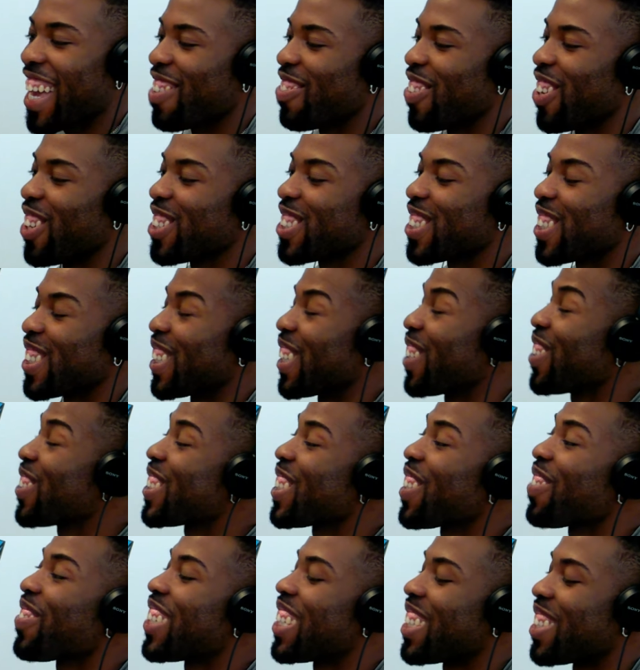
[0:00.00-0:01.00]
Hey, Will's
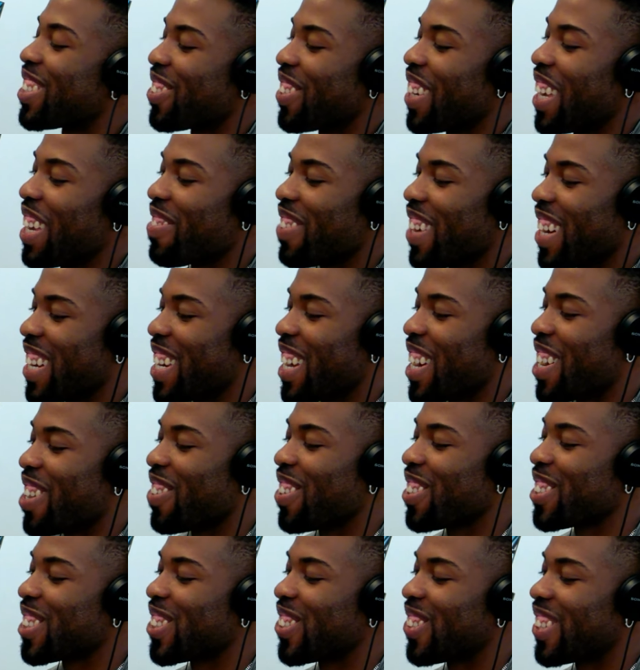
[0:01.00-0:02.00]
living the dream right
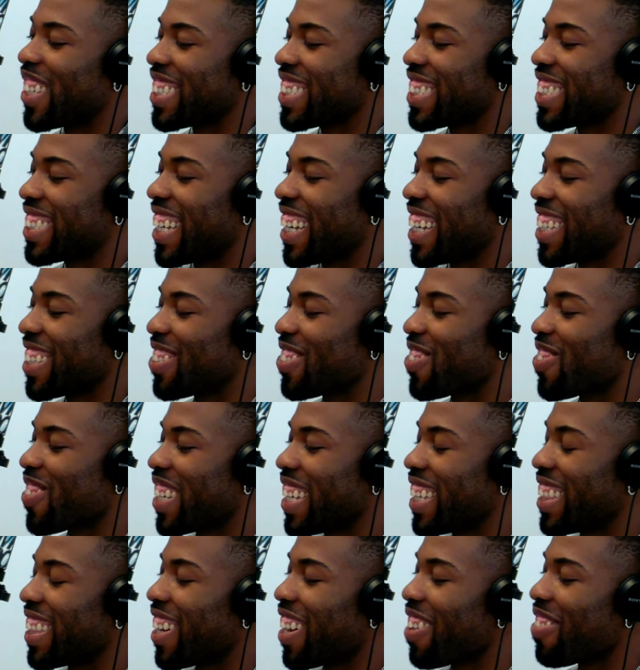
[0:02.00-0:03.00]
now. Will's doing his thing,
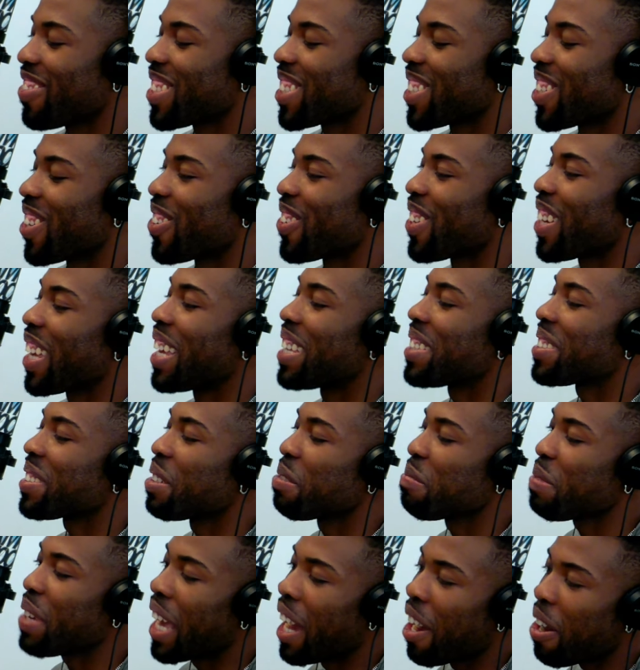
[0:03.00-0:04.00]
doing what he loves, so
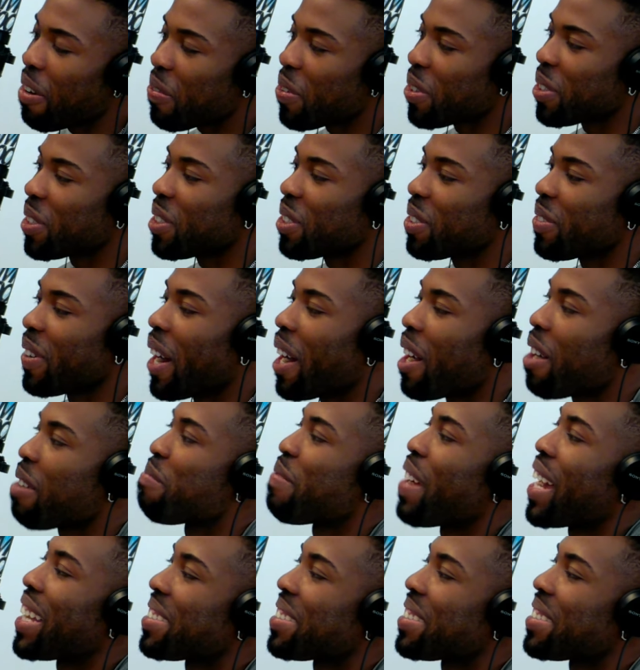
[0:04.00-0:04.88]
he's going to be out for a little while.